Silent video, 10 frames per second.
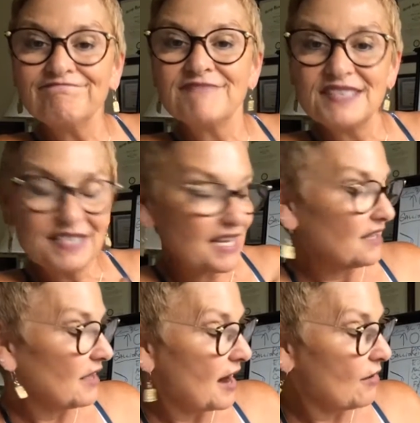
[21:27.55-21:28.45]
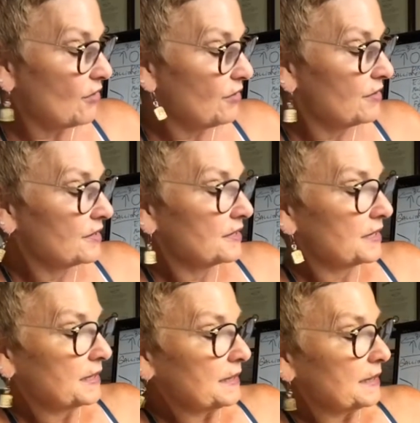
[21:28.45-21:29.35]
steal our
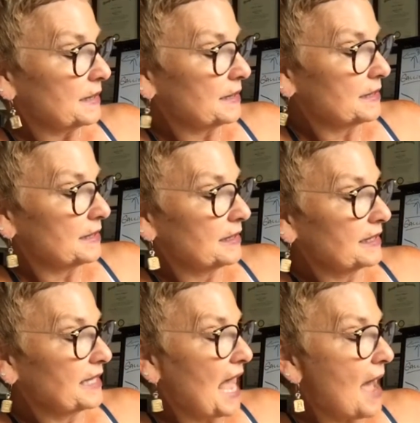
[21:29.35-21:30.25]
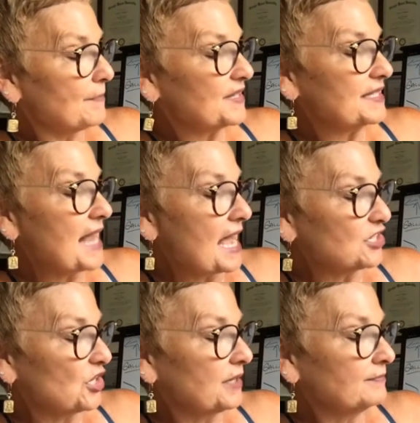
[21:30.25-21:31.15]
cap
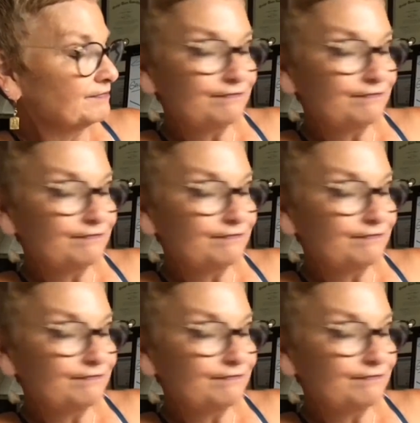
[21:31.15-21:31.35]
snatching.